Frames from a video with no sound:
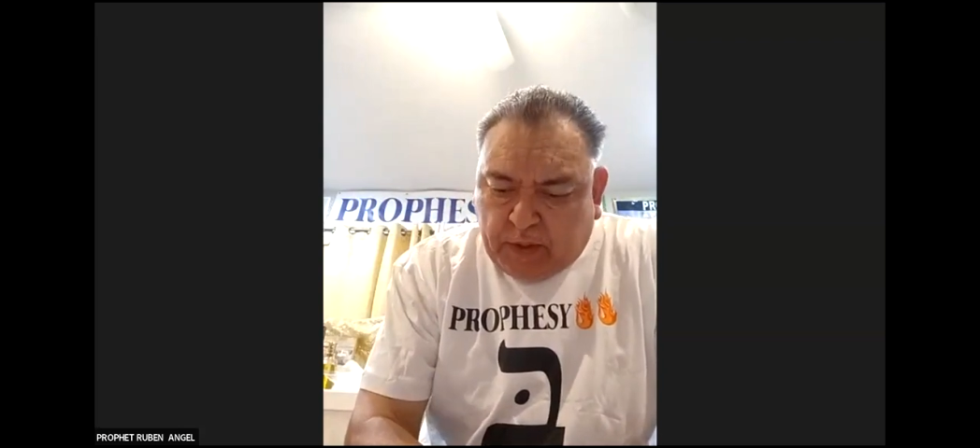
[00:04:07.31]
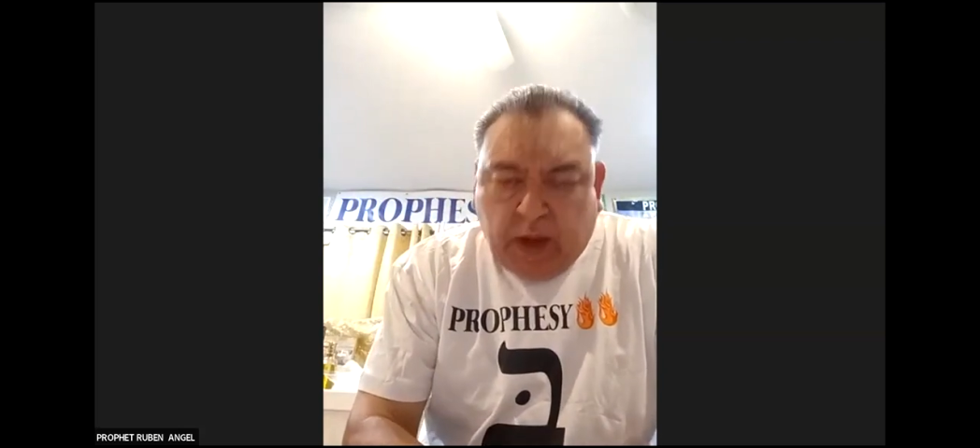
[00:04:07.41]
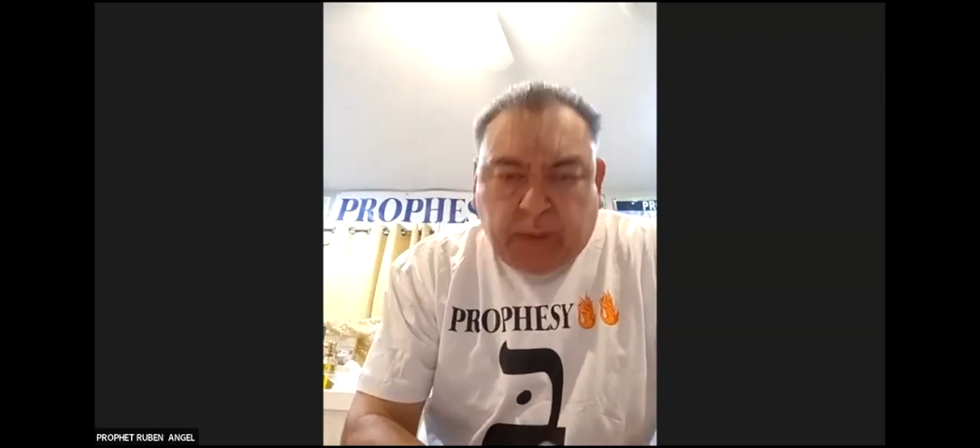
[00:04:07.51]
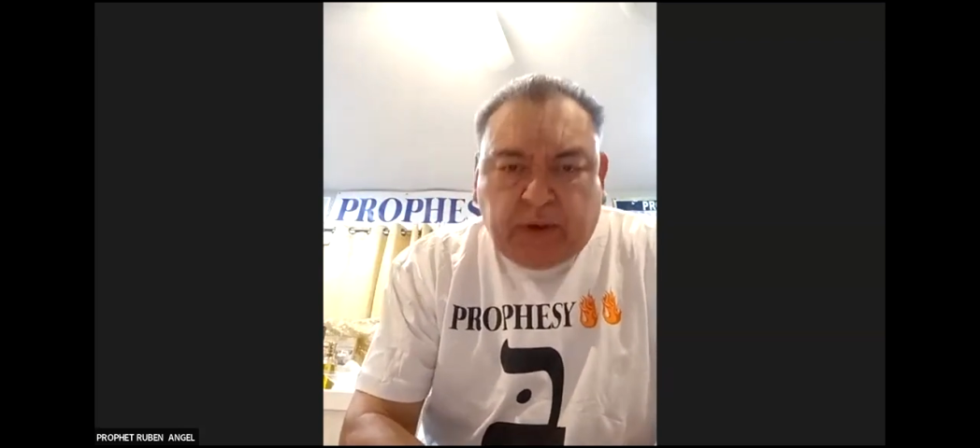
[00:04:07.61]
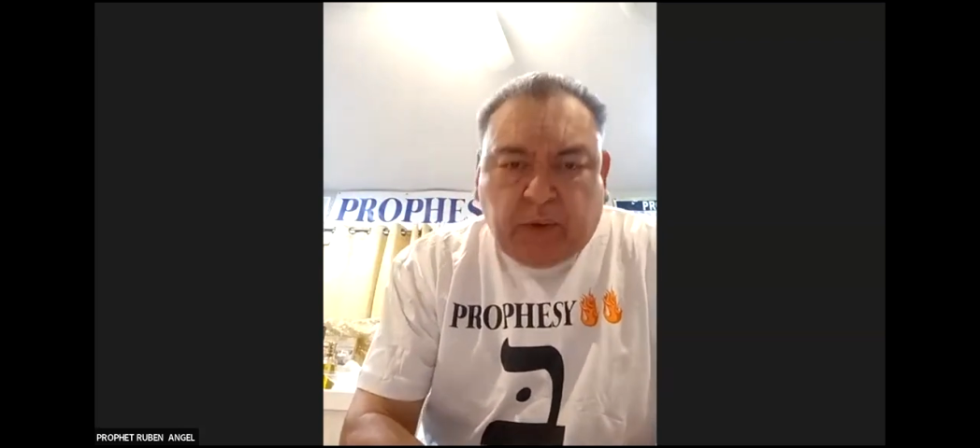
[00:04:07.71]

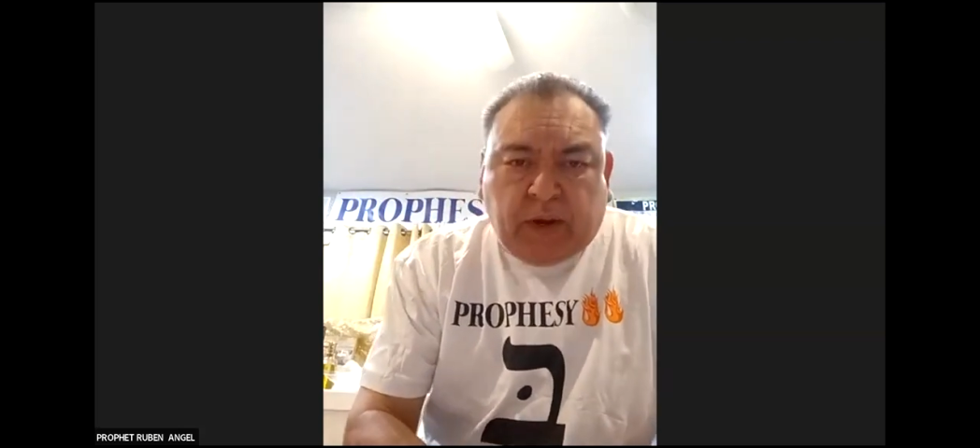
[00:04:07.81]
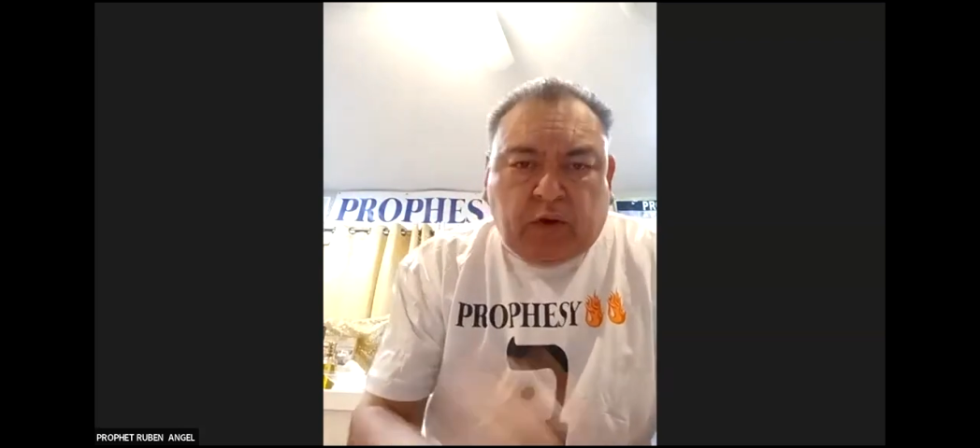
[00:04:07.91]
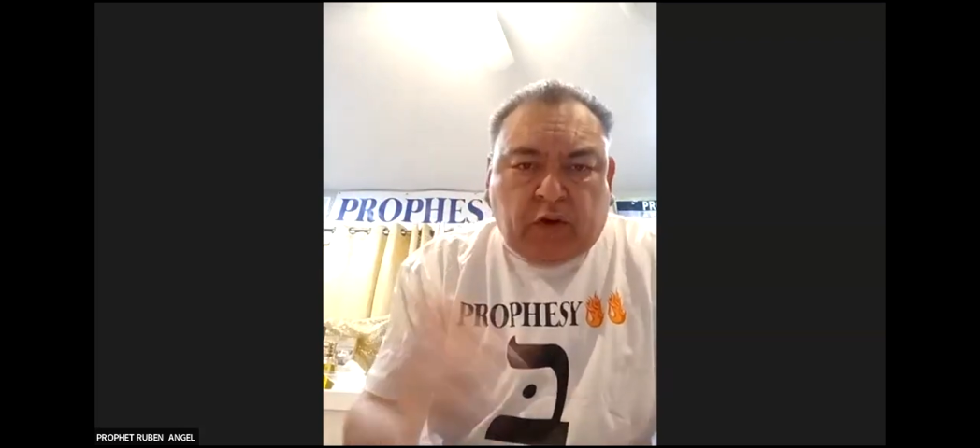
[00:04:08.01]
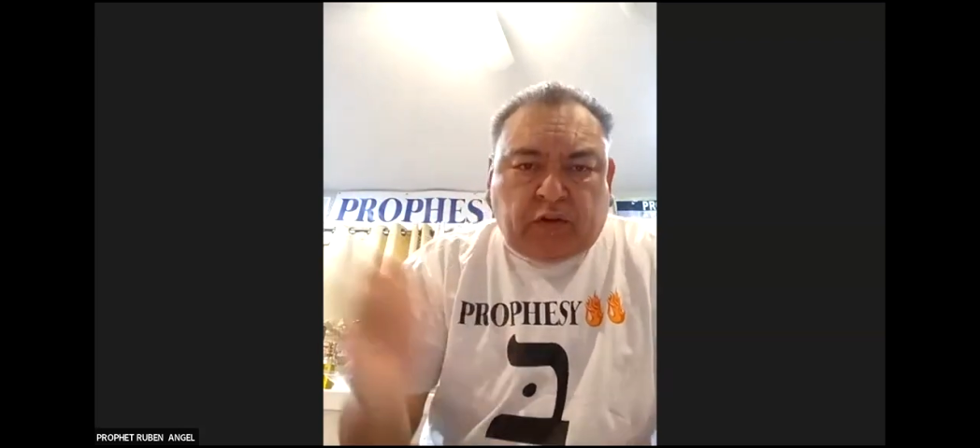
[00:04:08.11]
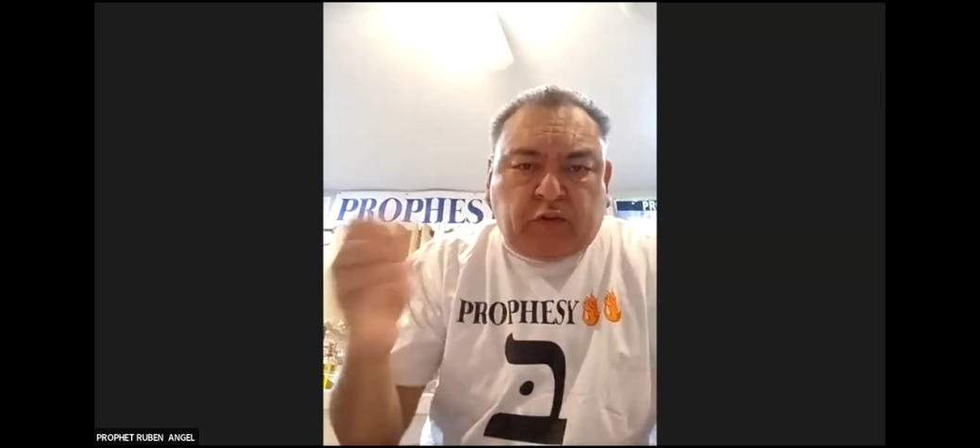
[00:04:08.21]
How many want to
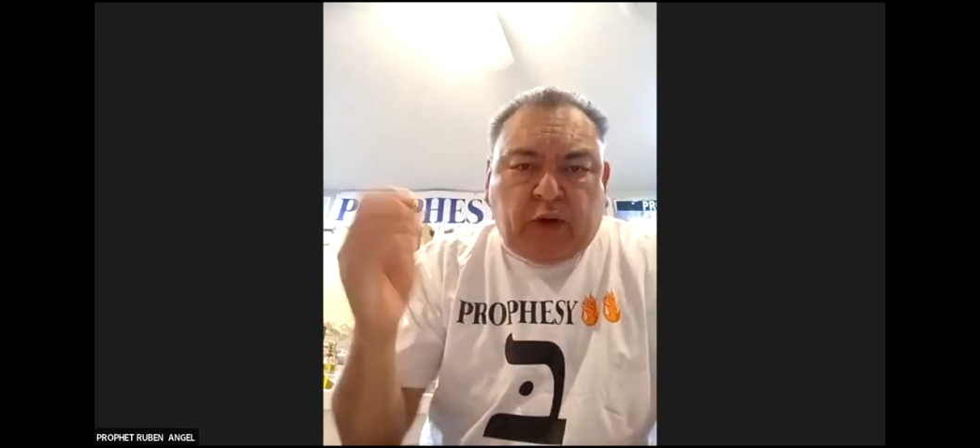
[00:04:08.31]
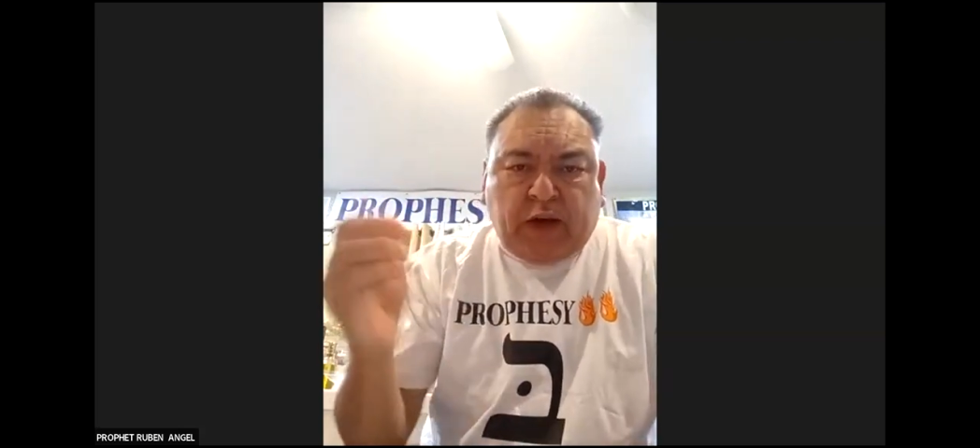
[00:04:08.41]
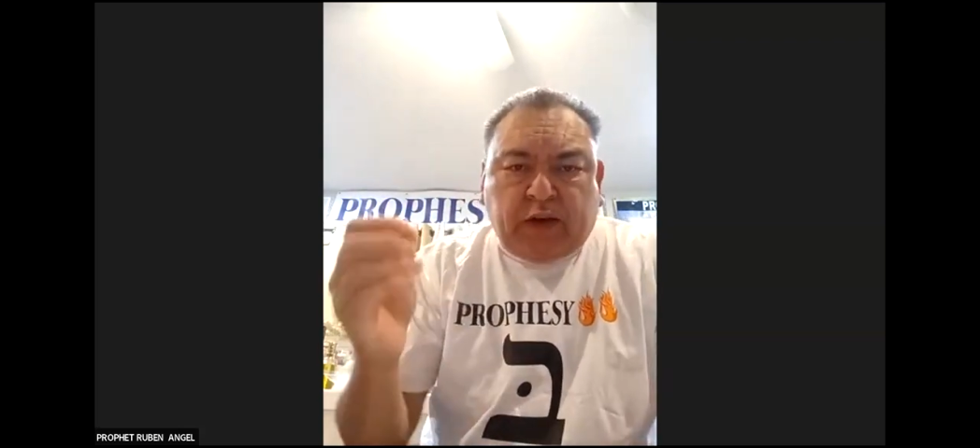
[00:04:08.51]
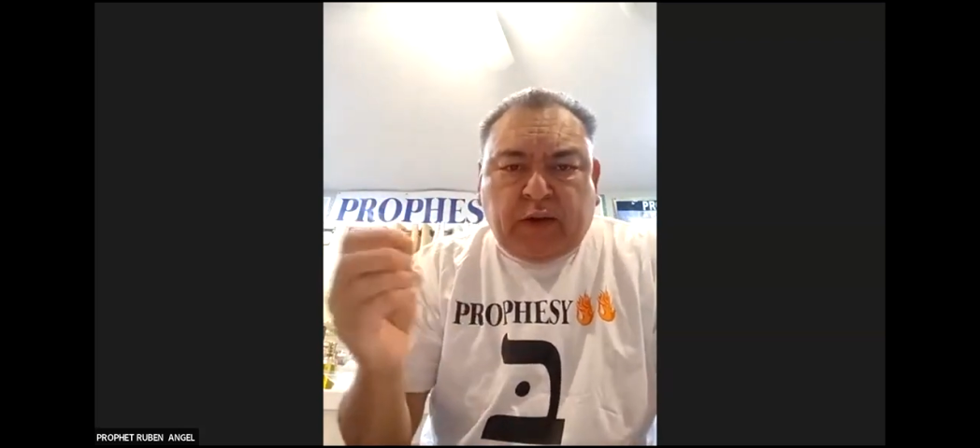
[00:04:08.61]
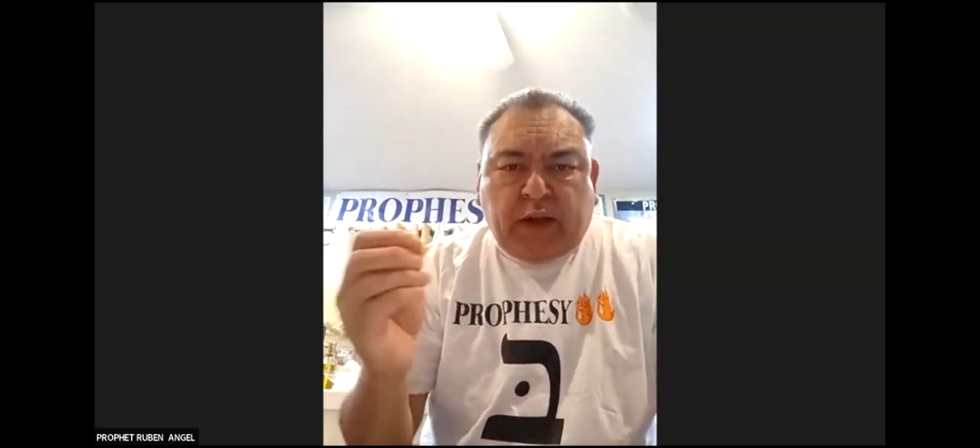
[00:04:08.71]
go to a
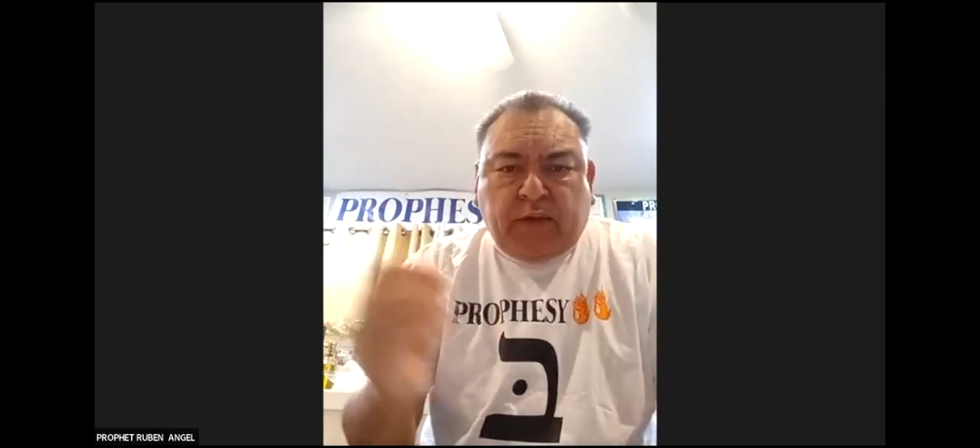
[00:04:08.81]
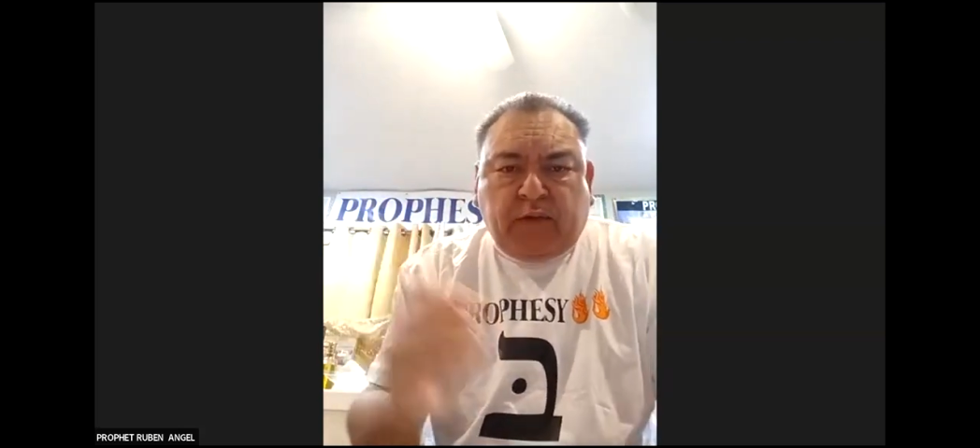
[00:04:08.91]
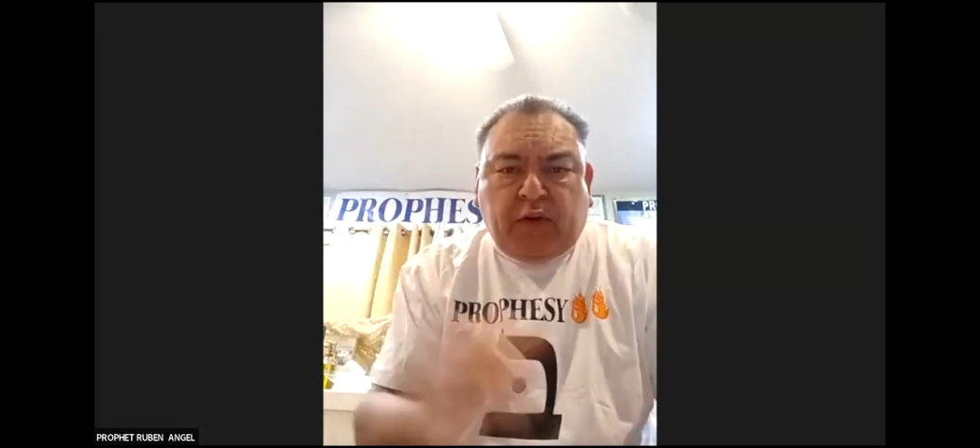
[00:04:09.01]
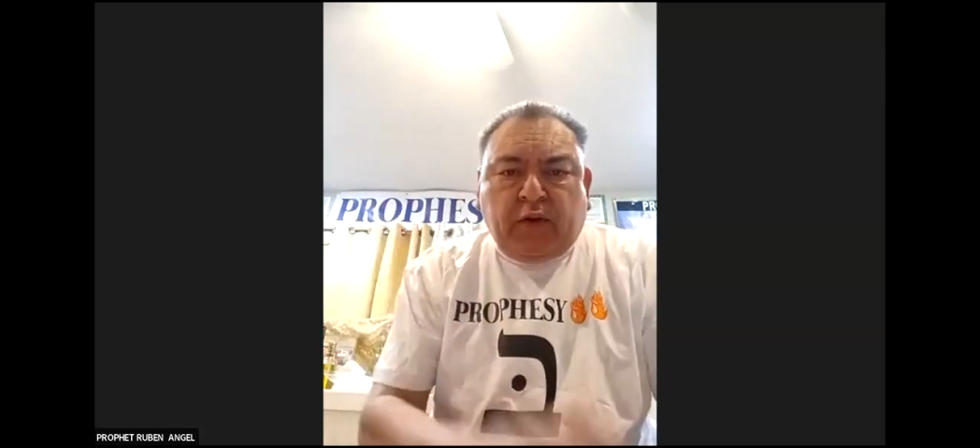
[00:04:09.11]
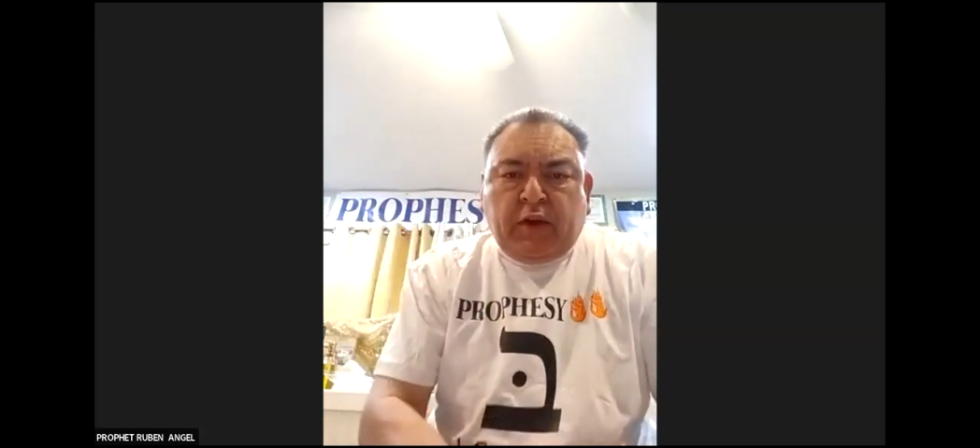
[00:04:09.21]
higher
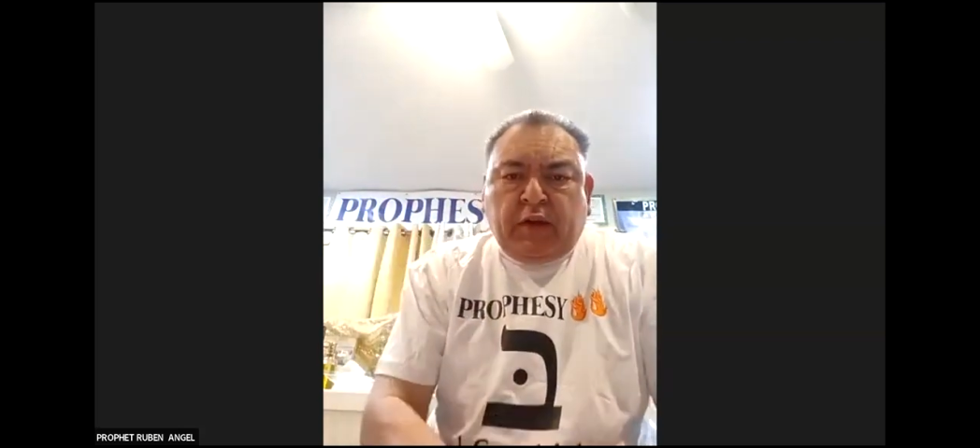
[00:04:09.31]
level,